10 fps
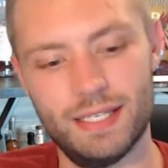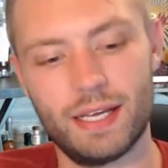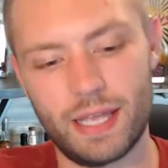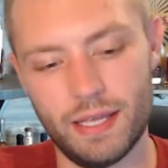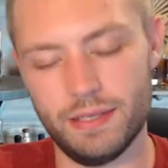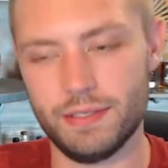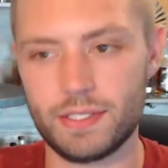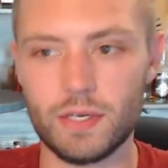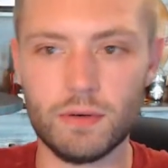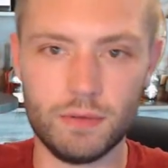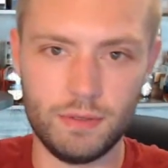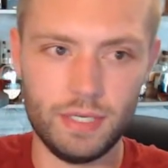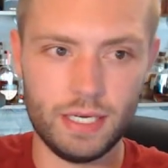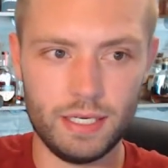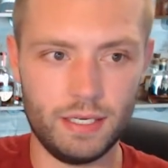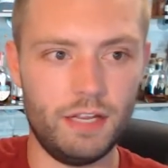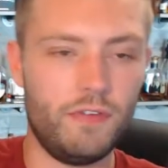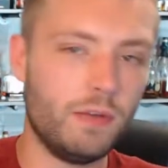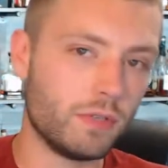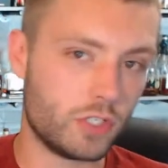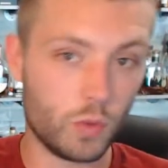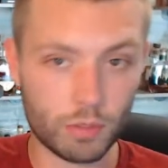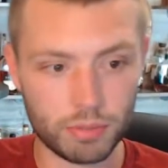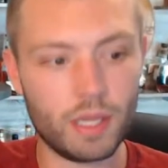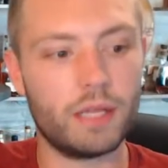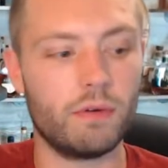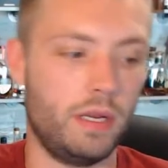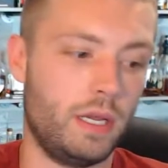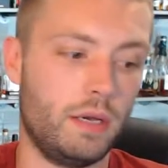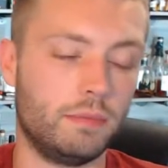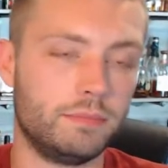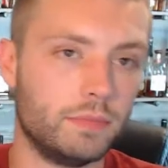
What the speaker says: Okay, so if anyone's doing a blind right now,